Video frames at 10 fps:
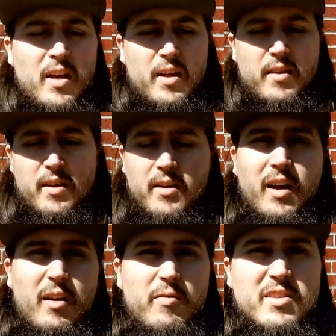and then
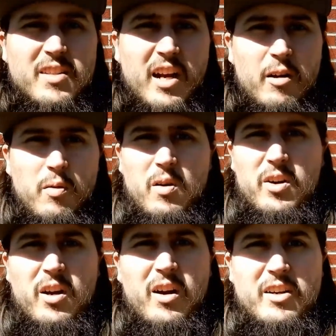I rinsed it out with
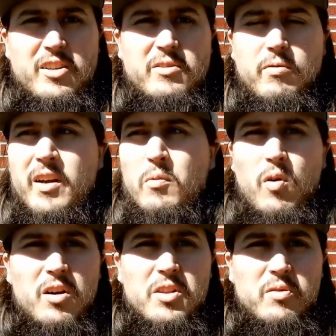water. I just ran
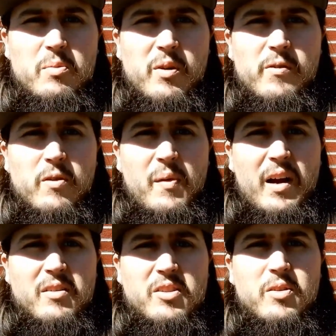water through it for
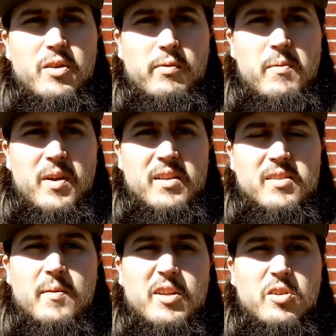about 2 to 3
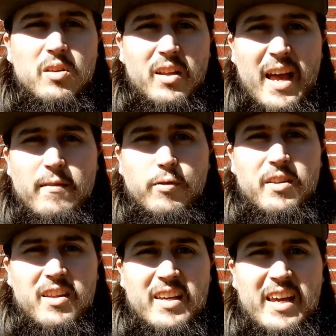minutes to make sure
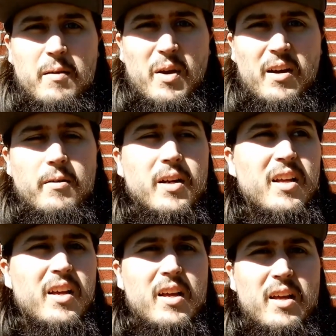everything came out.
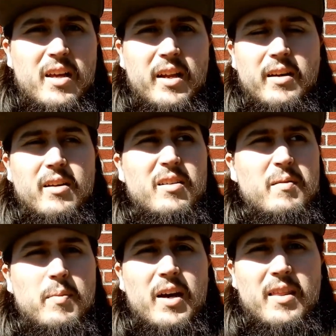And
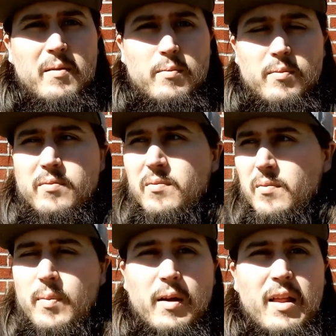by
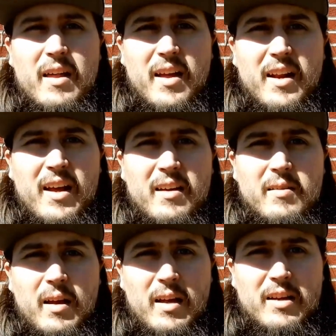that
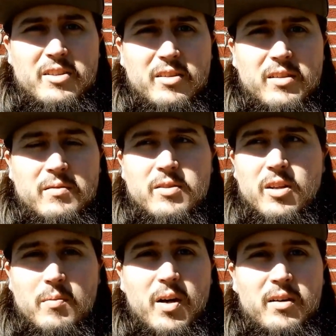I actually
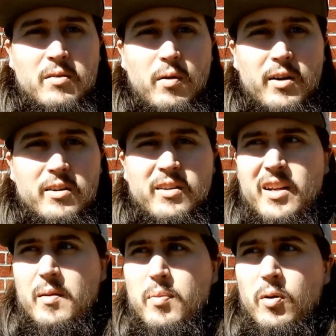took a bucket of water
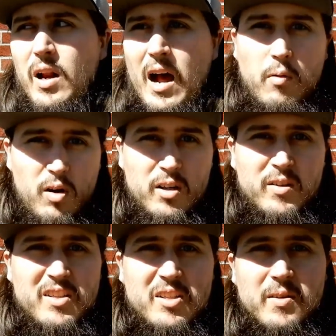I poured hot water
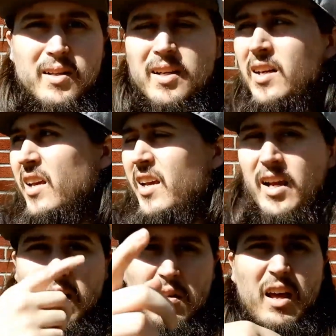into it, and
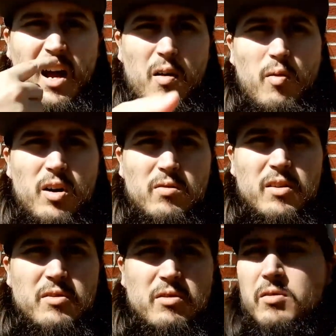I let hot water
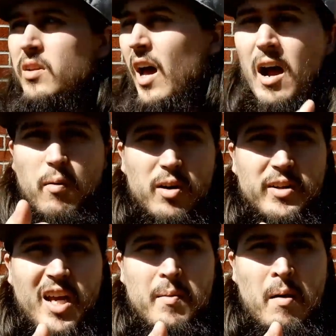run through. The hot water
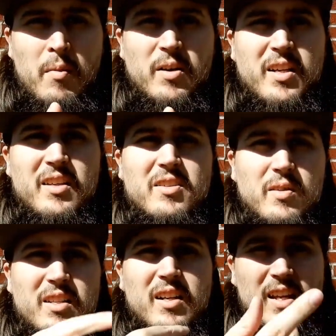came out murky, so I
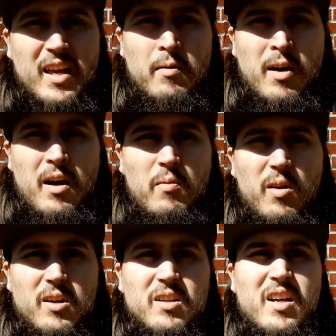did it again with hot
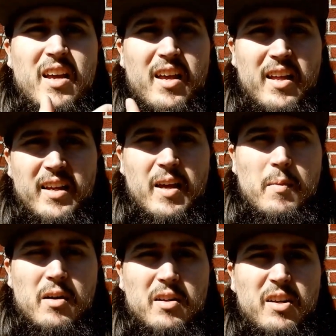water, and it
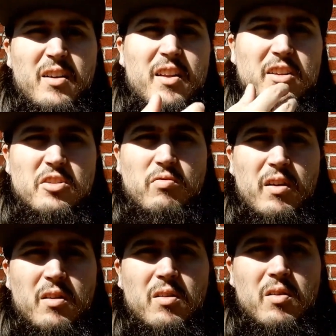came out clear. And then I just
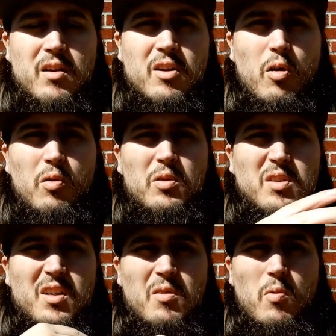ran
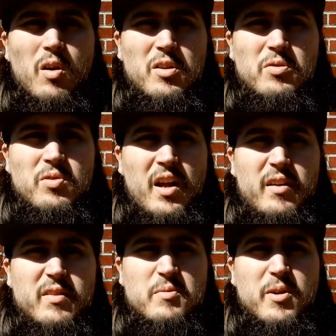cold water through it out
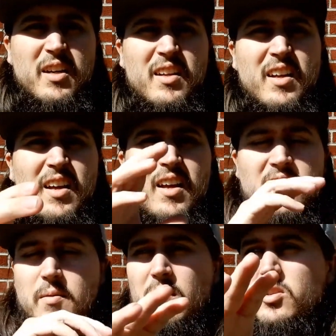of a spigot
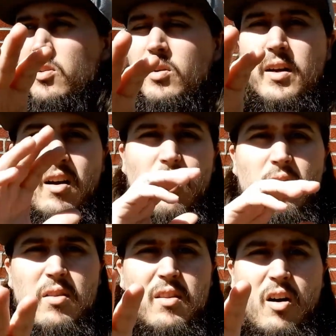to make sure
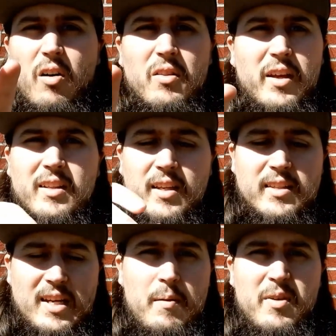all like the
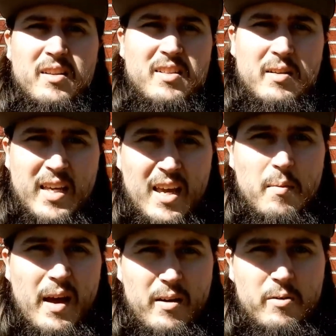contaminants
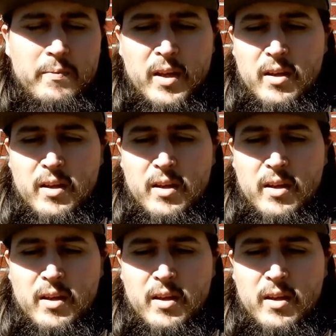came out.